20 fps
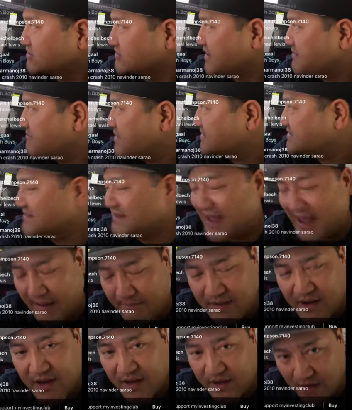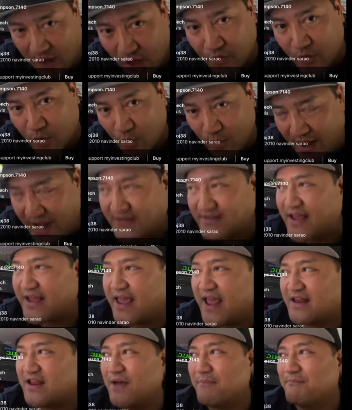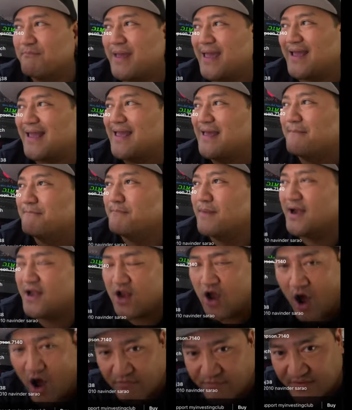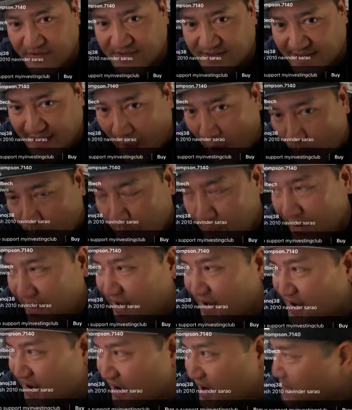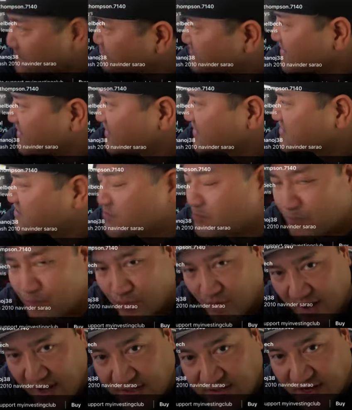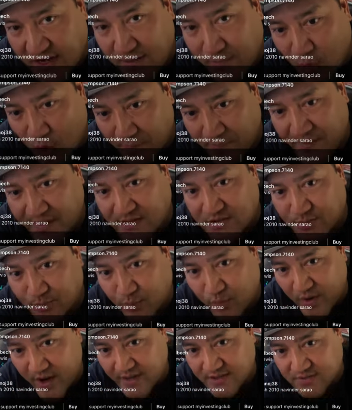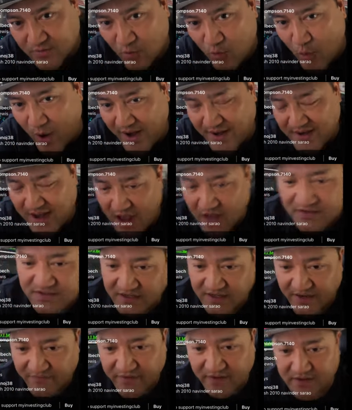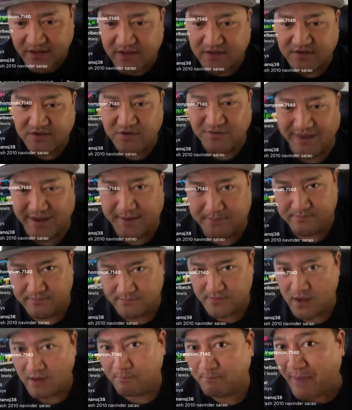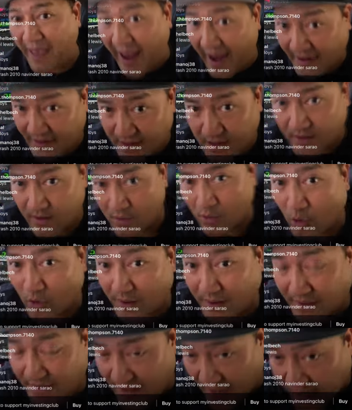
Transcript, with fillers: And so they must game it in other ways. They cannot make money off of scalping, uh, spreads anymore because spreads went down significantly to like a penny or